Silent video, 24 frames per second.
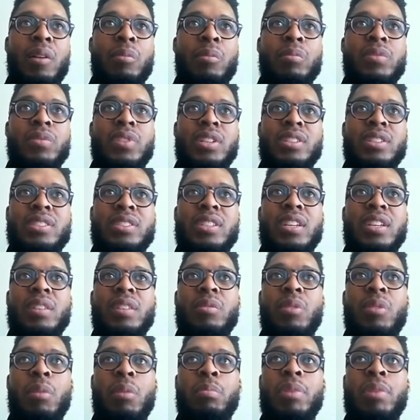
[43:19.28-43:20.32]

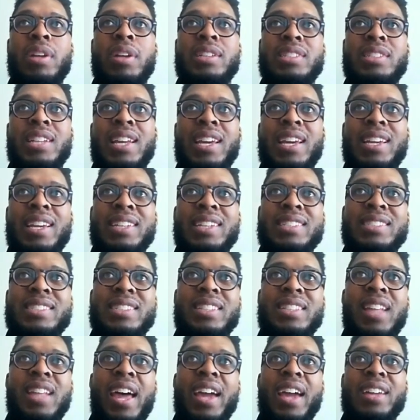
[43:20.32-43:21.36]
just the
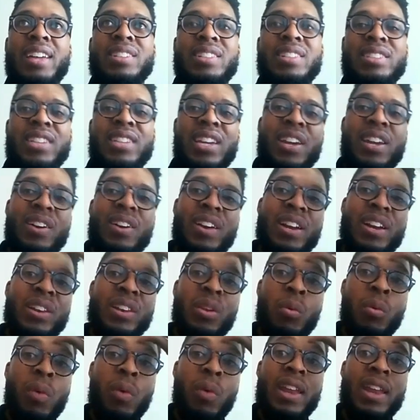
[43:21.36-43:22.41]
business, like just hearing
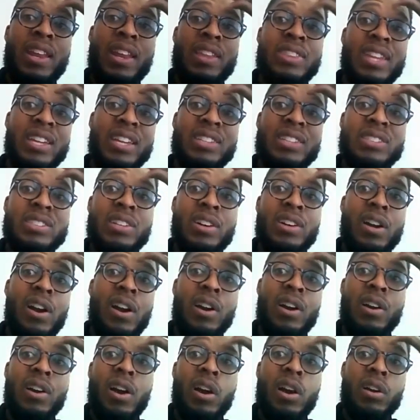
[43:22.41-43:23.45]
the way that things
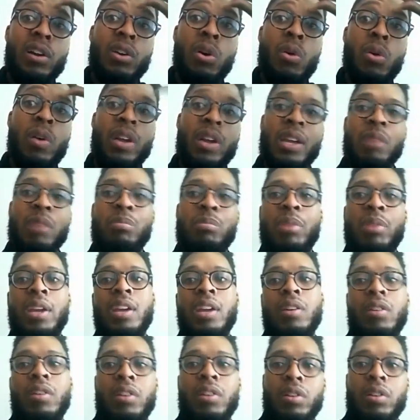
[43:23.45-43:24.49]
are going and
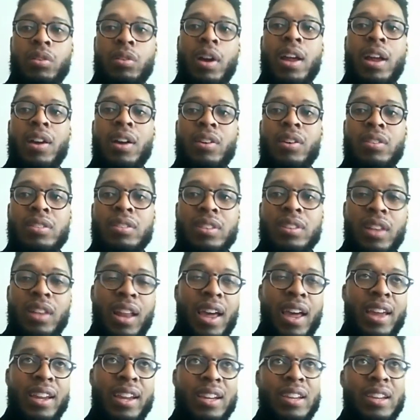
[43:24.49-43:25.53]
being on the ground.
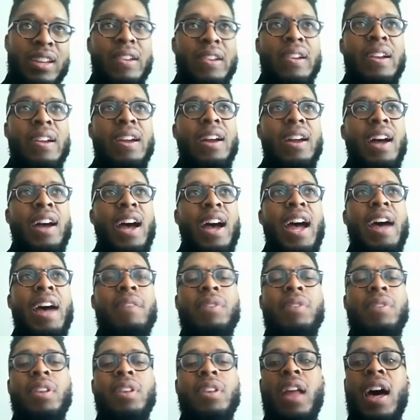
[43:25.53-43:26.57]
Like I have
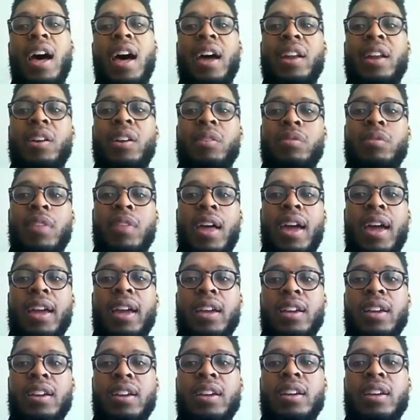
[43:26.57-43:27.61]
a lot of
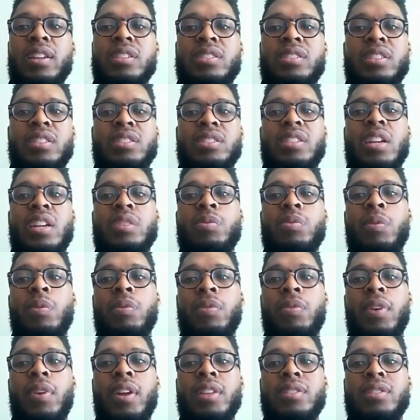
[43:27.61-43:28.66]
like successful
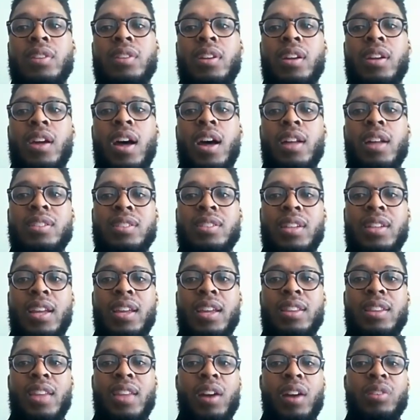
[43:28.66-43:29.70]
friends on the
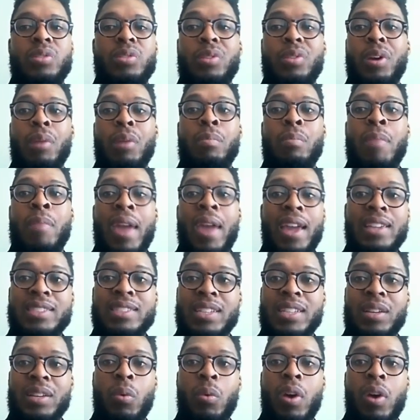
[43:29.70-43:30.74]
continent that are doing
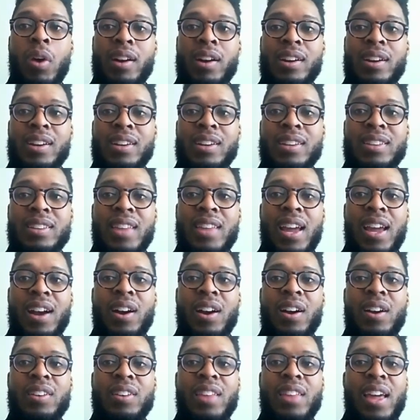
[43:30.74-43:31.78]
amazing work,
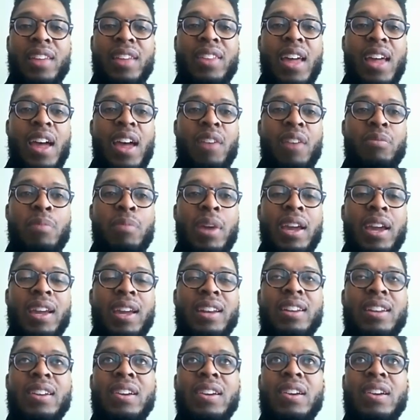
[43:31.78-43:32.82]
that have made